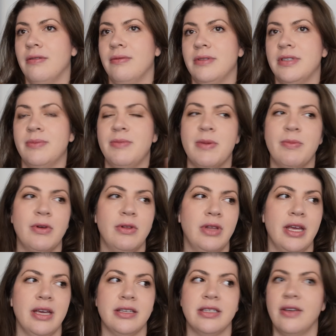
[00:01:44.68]
some people
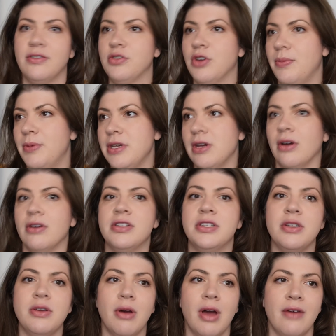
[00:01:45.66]
like self-striping yarns.
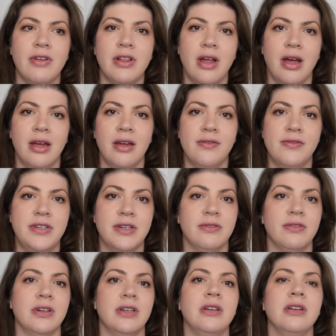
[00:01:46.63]
So you have a lot of
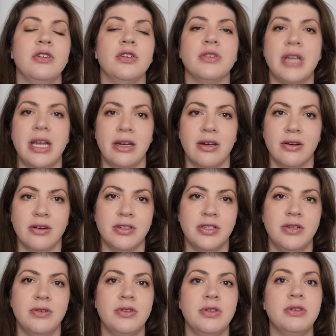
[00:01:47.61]
different
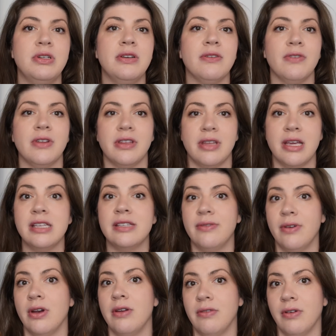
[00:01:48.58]
creators who do different things
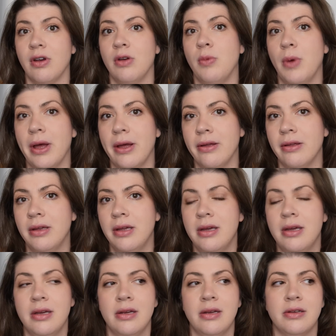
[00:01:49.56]
very, very well.
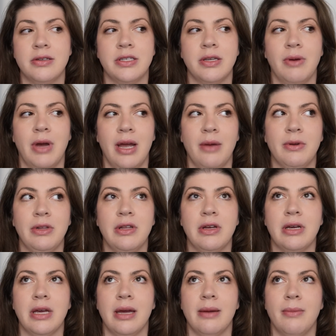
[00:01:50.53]
So I would
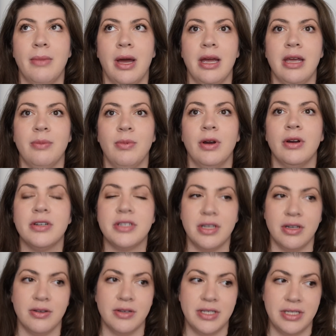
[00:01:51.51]
look at my
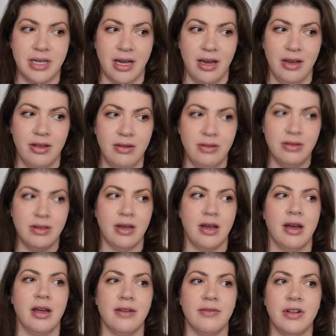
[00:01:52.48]
personal style, the
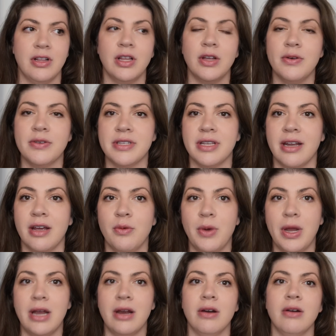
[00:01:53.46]
kind of clothes that I
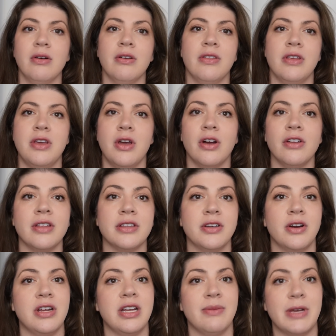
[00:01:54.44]
wear, or the yarn that's
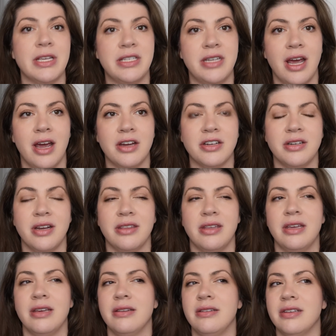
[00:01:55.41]
already in my stash, and I
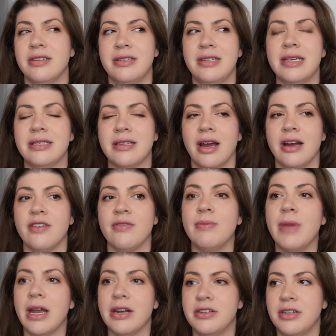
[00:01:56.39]
think, does this kind of
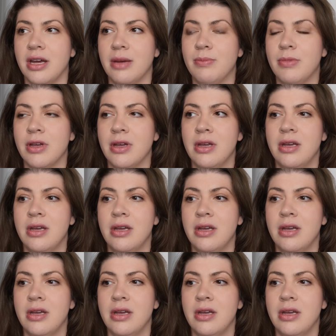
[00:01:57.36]
match up